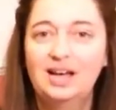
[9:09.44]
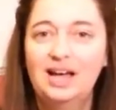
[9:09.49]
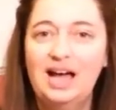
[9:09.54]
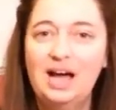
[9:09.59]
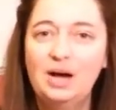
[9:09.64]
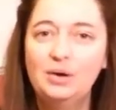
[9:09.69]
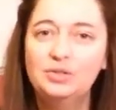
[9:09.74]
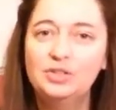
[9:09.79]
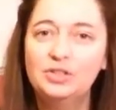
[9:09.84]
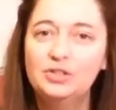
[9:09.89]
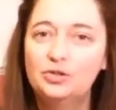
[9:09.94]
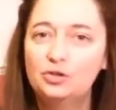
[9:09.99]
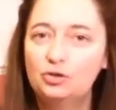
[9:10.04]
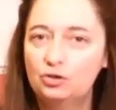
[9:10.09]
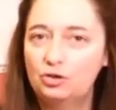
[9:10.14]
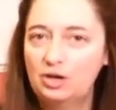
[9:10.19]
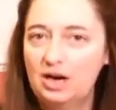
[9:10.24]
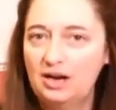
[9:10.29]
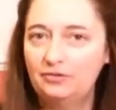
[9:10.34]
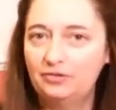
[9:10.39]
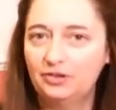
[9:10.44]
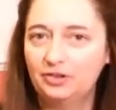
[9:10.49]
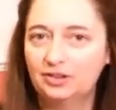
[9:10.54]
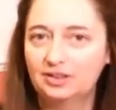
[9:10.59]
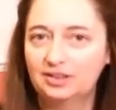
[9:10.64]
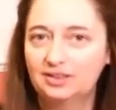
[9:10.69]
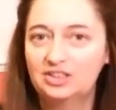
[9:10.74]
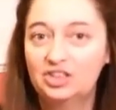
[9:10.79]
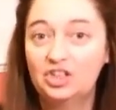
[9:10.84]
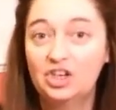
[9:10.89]
How does
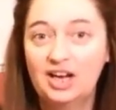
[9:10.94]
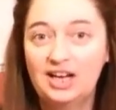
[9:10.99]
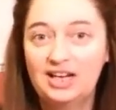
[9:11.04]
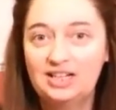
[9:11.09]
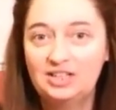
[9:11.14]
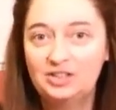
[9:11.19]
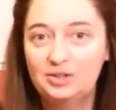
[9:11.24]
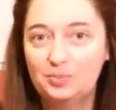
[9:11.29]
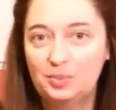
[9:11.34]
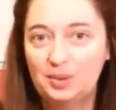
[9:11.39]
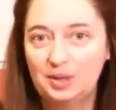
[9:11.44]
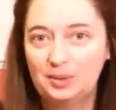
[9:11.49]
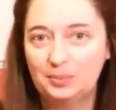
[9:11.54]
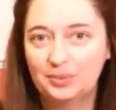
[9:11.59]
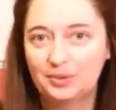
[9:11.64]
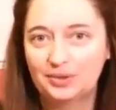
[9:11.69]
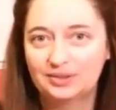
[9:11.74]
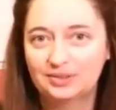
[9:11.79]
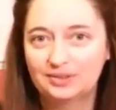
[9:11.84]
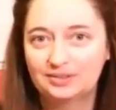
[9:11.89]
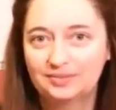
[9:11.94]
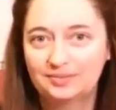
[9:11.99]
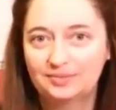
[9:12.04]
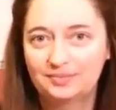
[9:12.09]
travel change people?